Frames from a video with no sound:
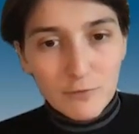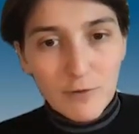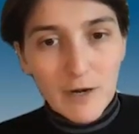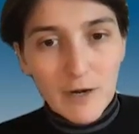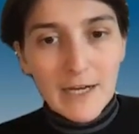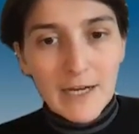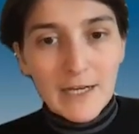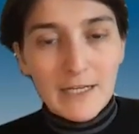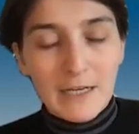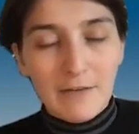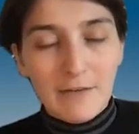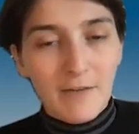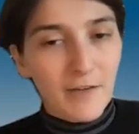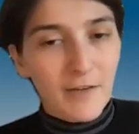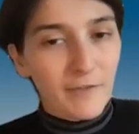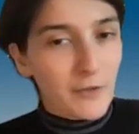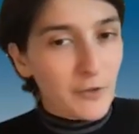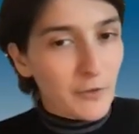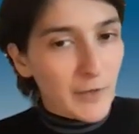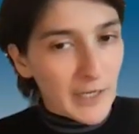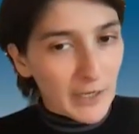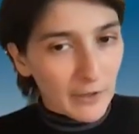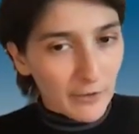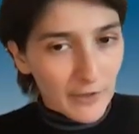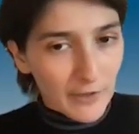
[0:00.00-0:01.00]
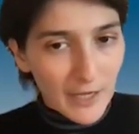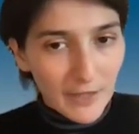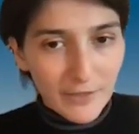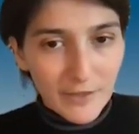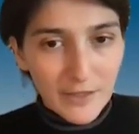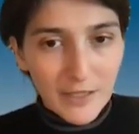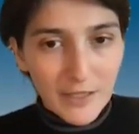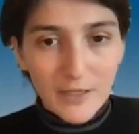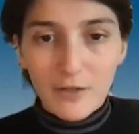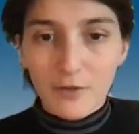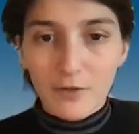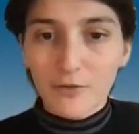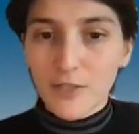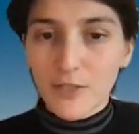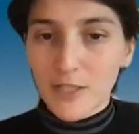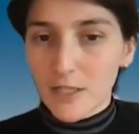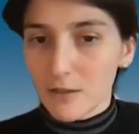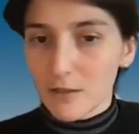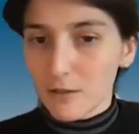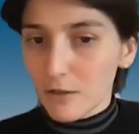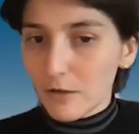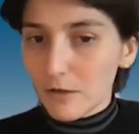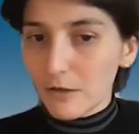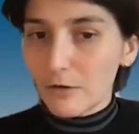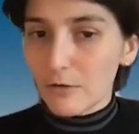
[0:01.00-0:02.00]
right? Even if you hear nothing, don't say
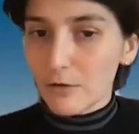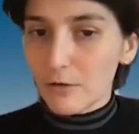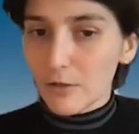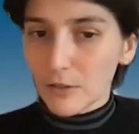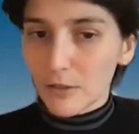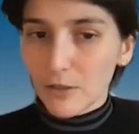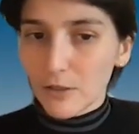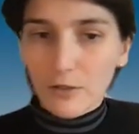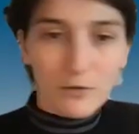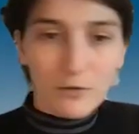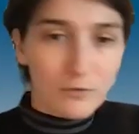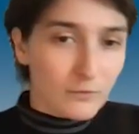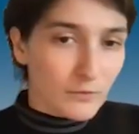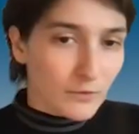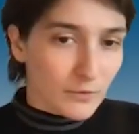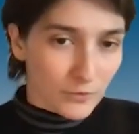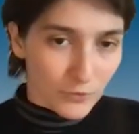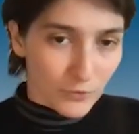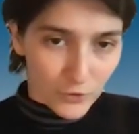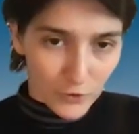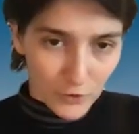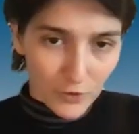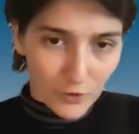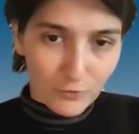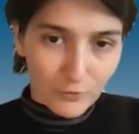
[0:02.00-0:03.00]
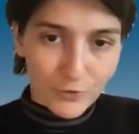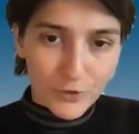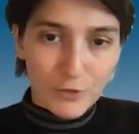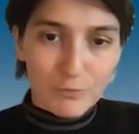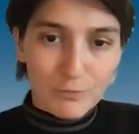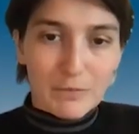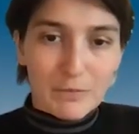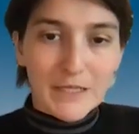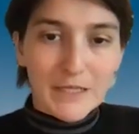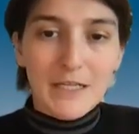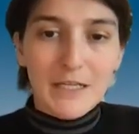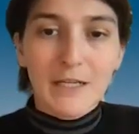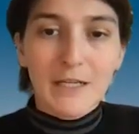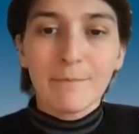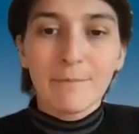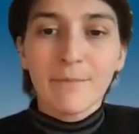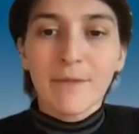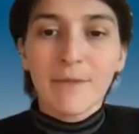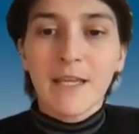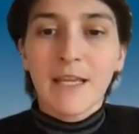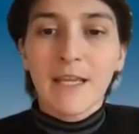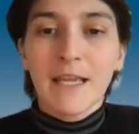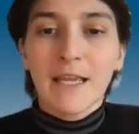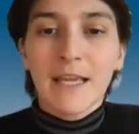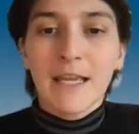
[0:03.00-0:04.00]
hello, just don't speak.
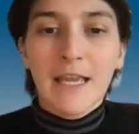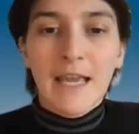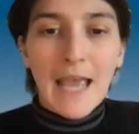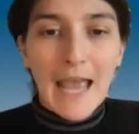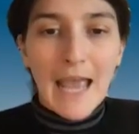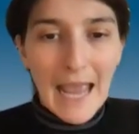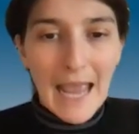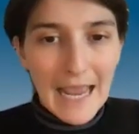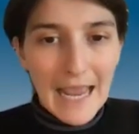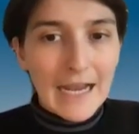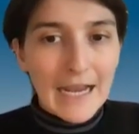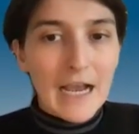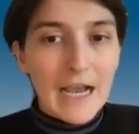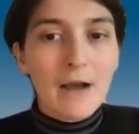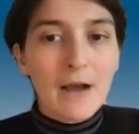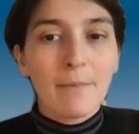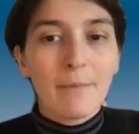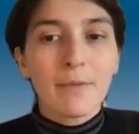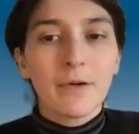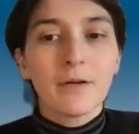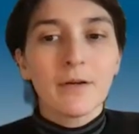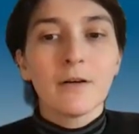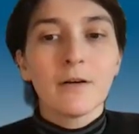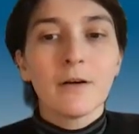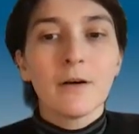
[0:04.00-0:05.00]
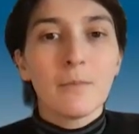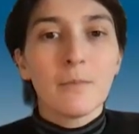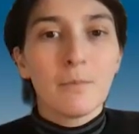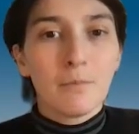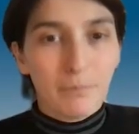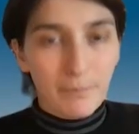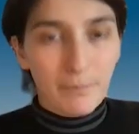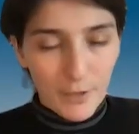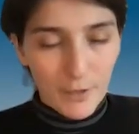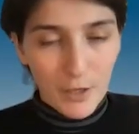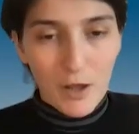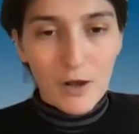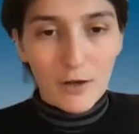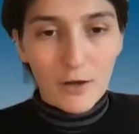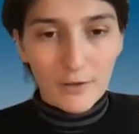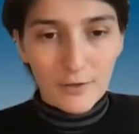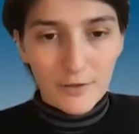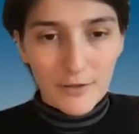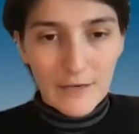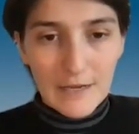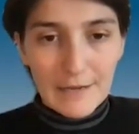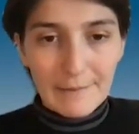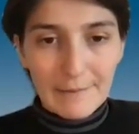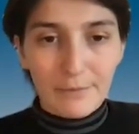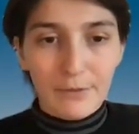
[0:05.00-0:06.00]
Hang up, block
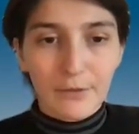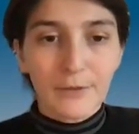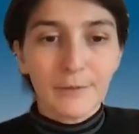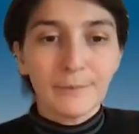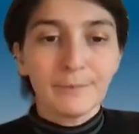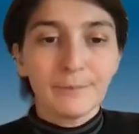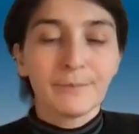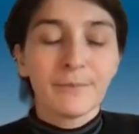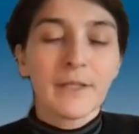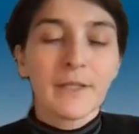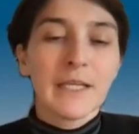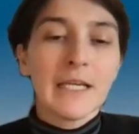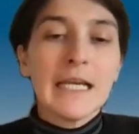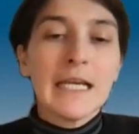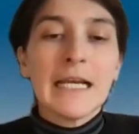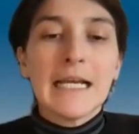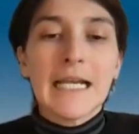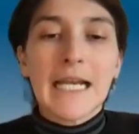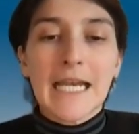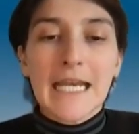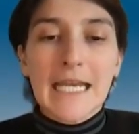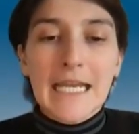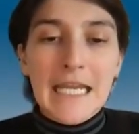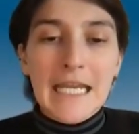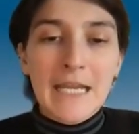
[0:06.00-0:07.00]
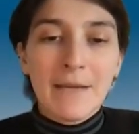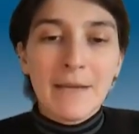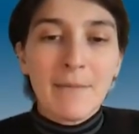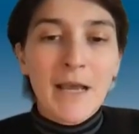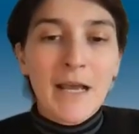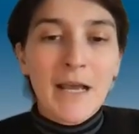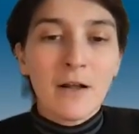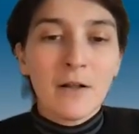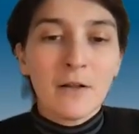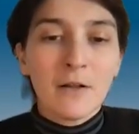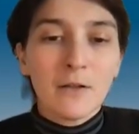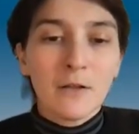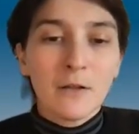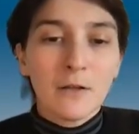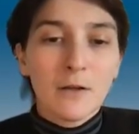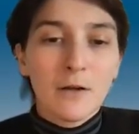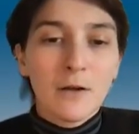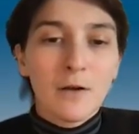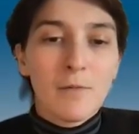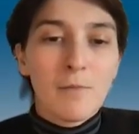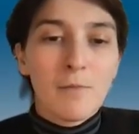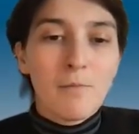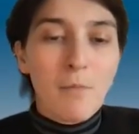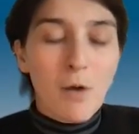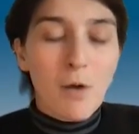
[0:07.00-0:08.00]
the number. Then email,
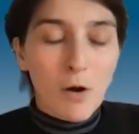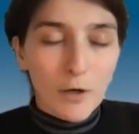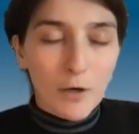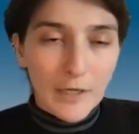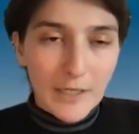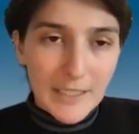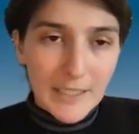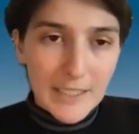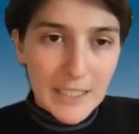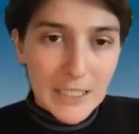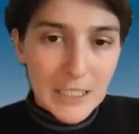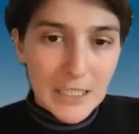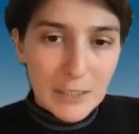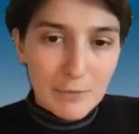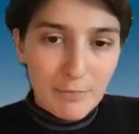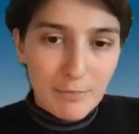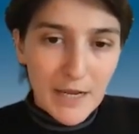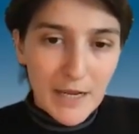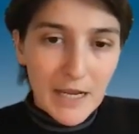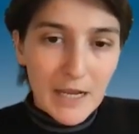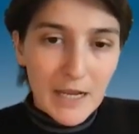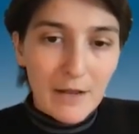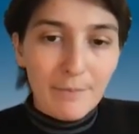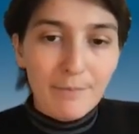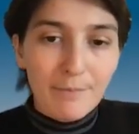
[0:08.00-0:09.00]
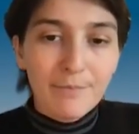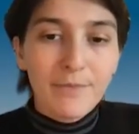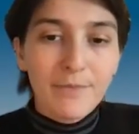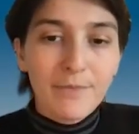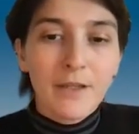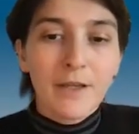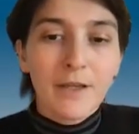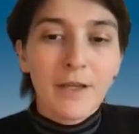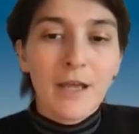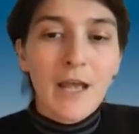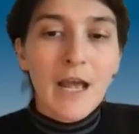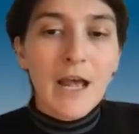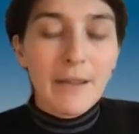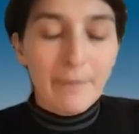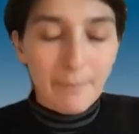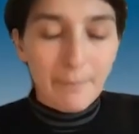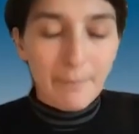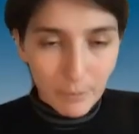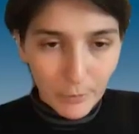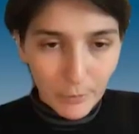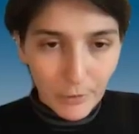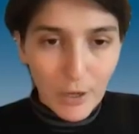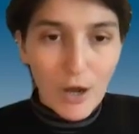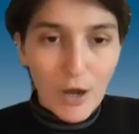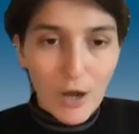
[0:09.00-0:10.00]
mark it as spam, and
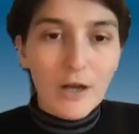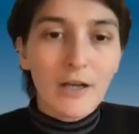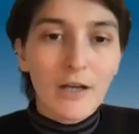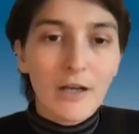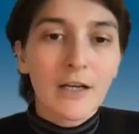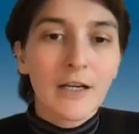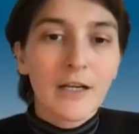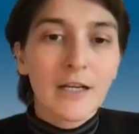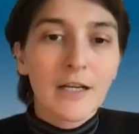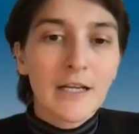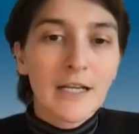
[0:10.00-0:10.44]
block